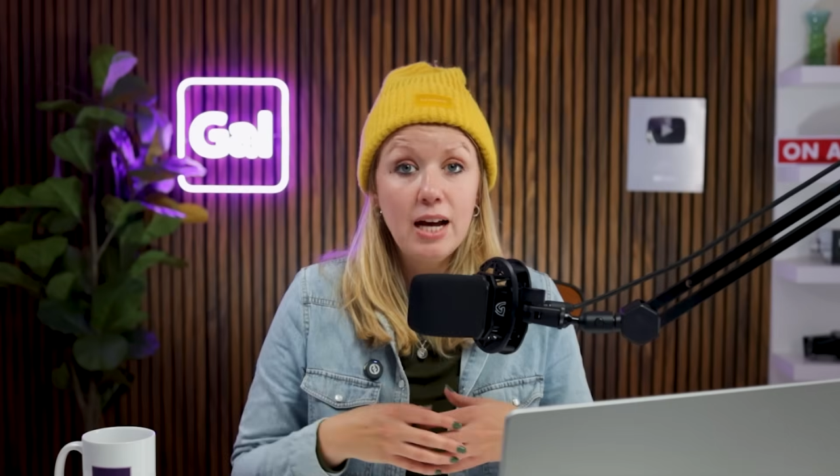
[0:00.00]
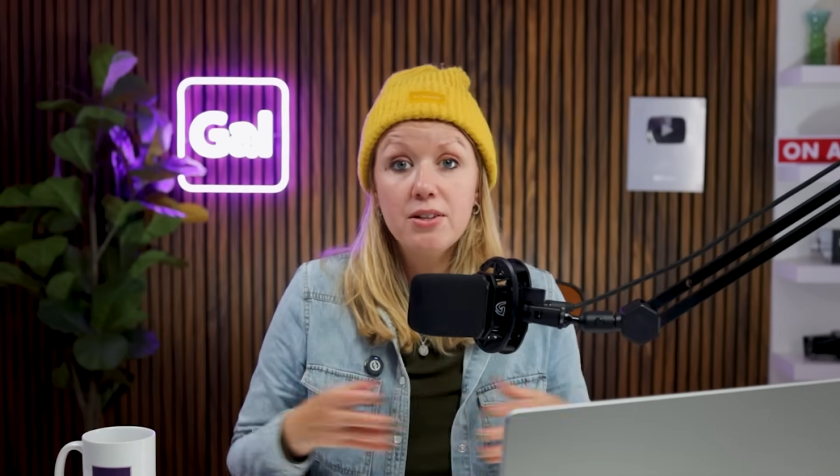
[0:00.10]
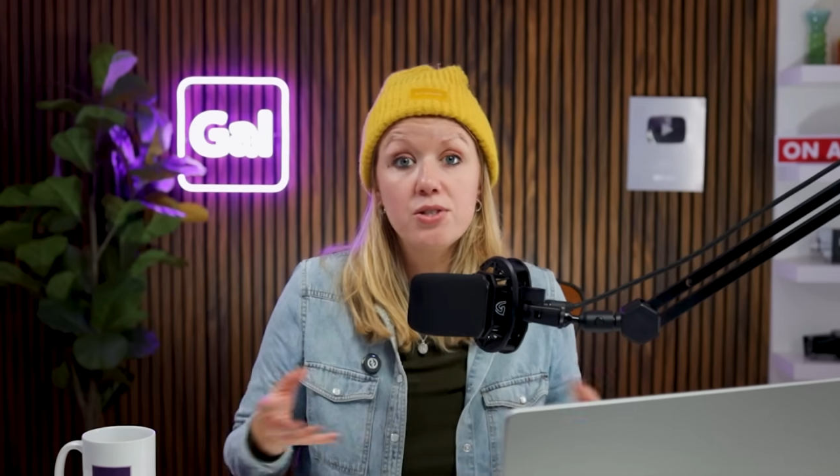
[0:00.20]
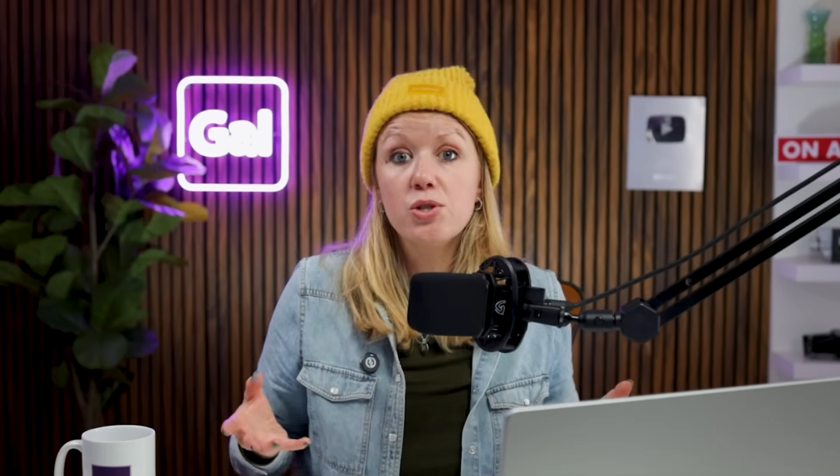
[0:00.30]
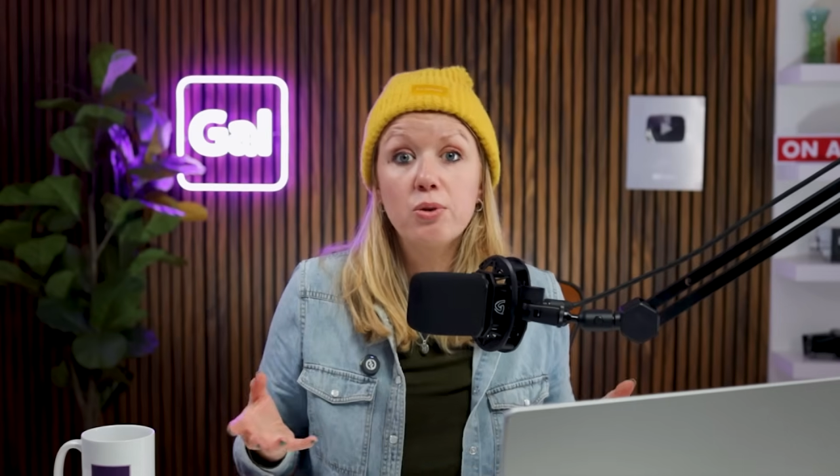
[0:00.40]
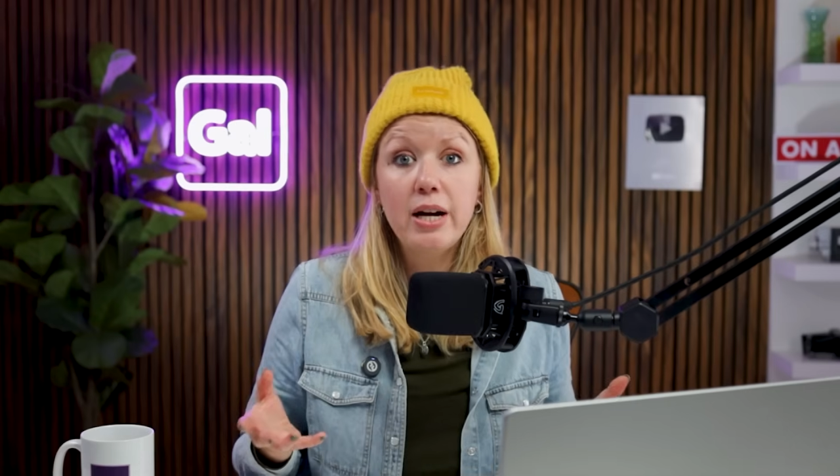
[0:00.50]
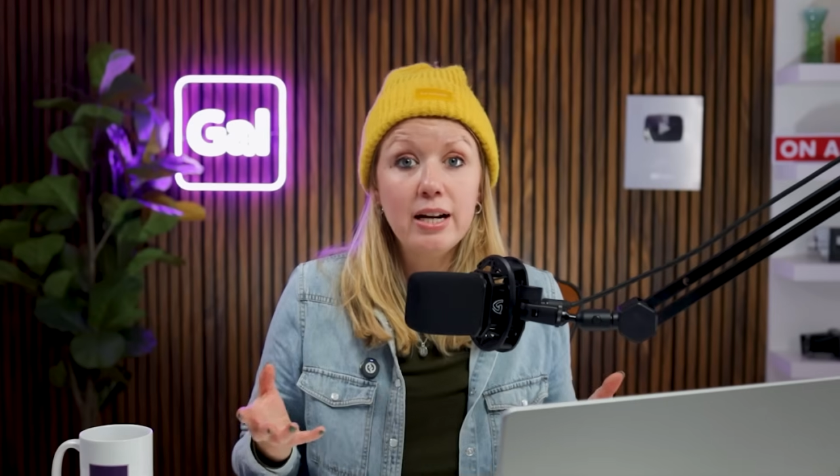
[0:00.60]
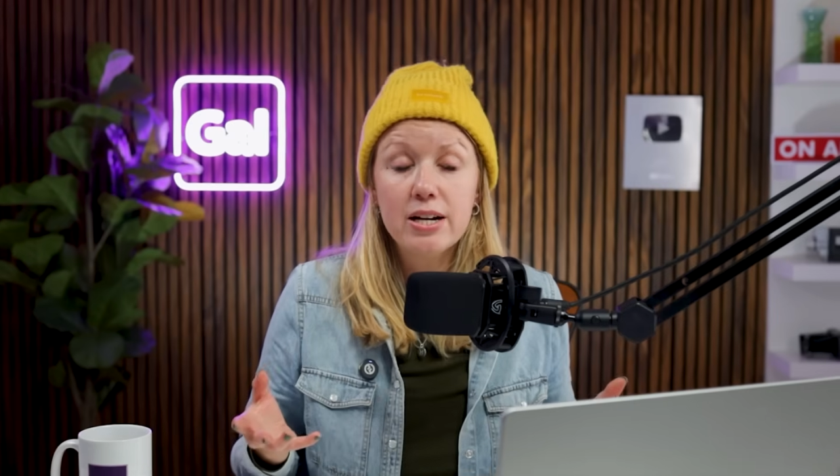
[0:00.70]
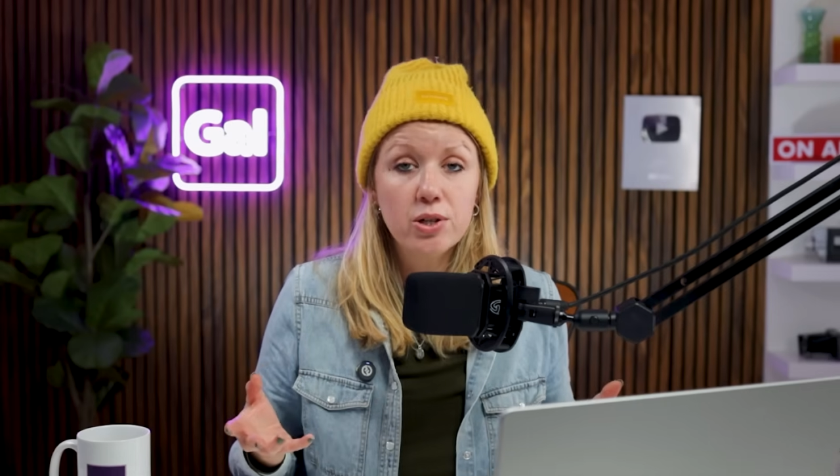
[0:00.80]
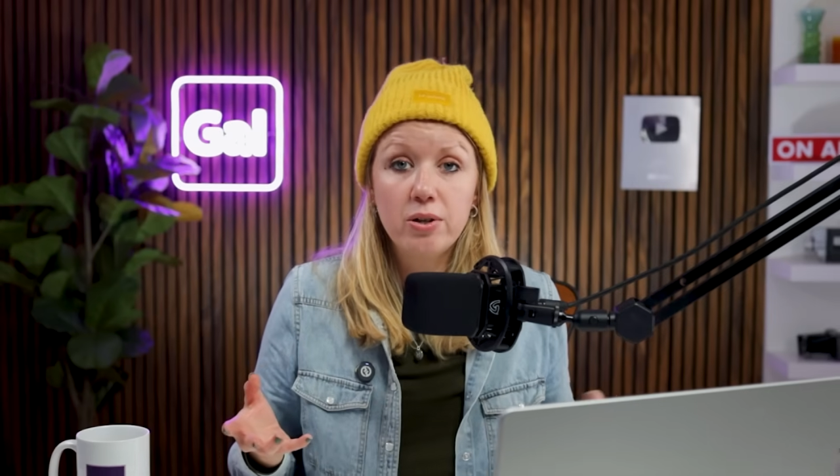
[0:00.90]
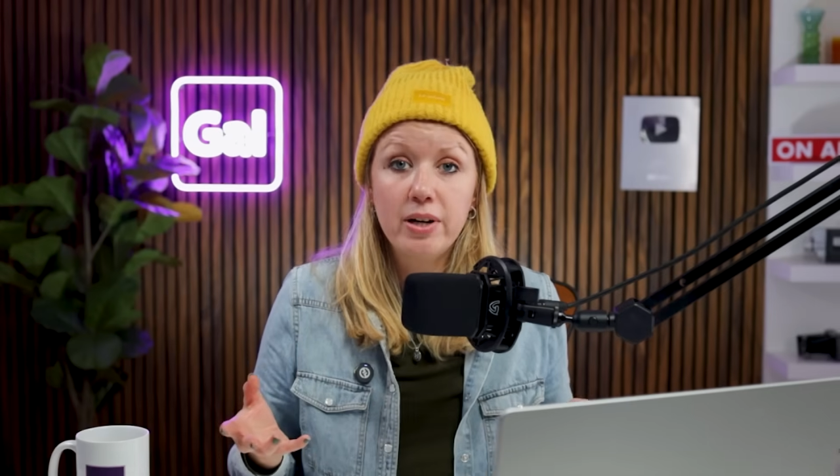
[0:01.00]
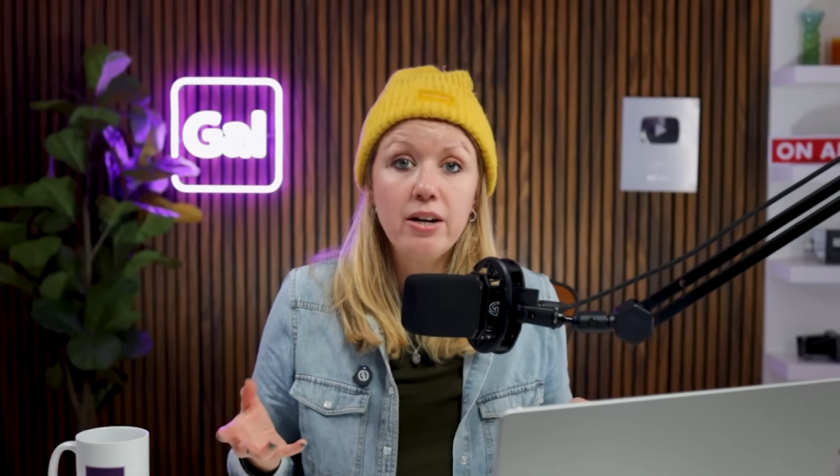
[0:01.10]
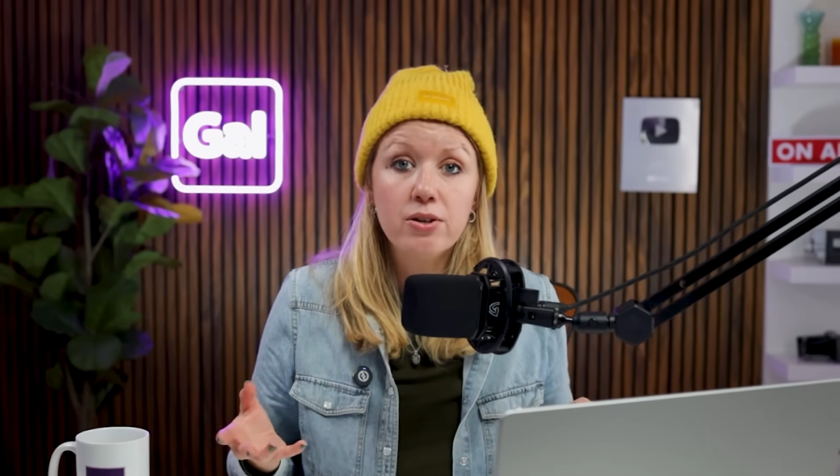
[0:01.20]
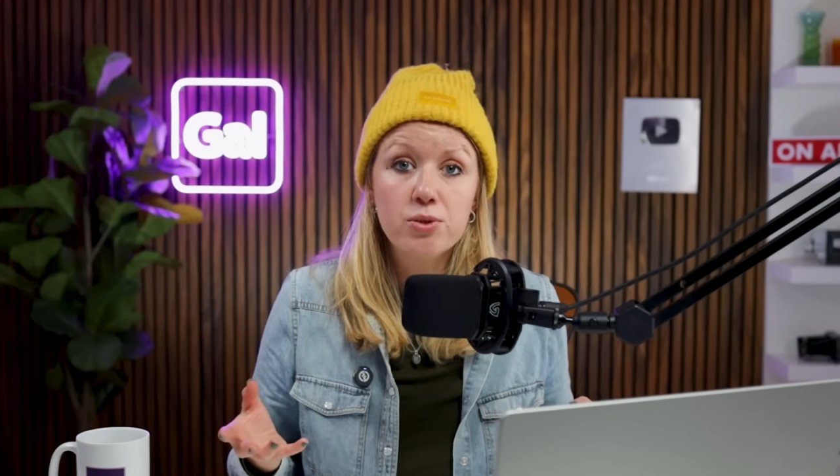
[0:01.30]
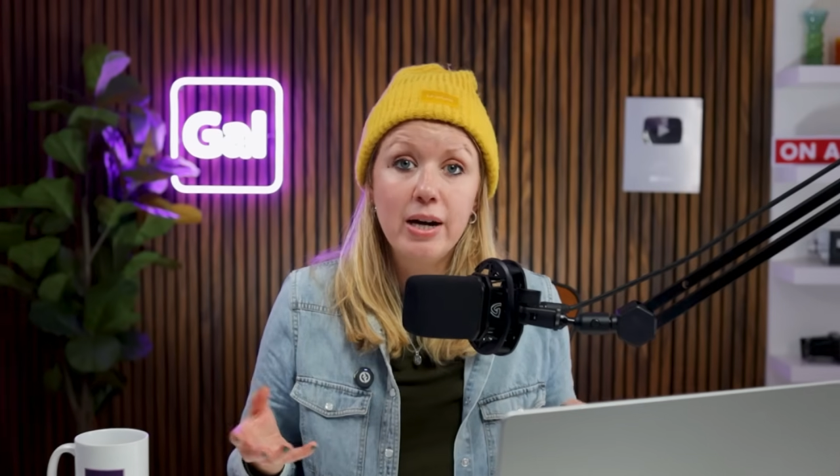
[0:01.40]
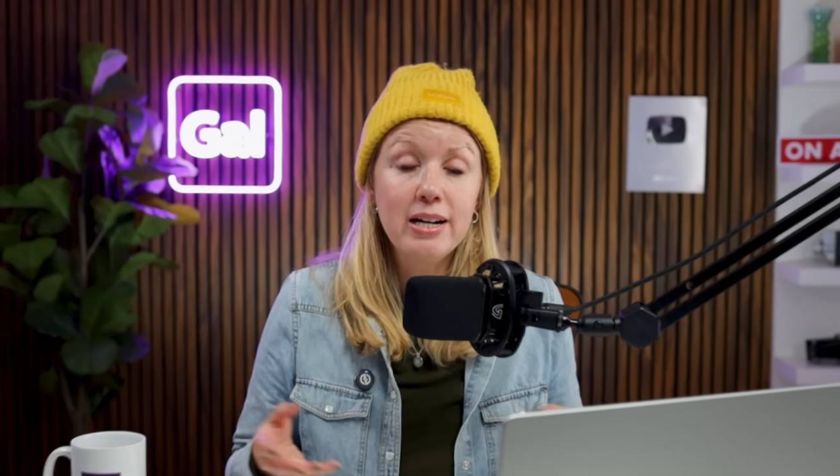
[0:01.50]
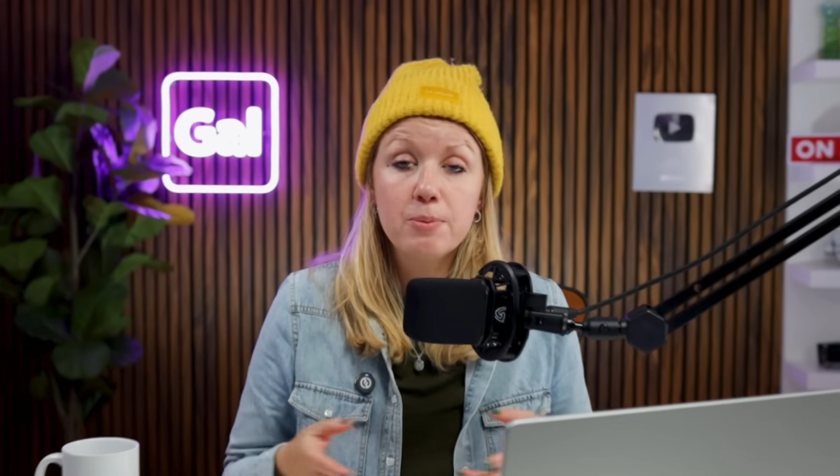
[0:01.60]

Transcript: And this is great as creators, right?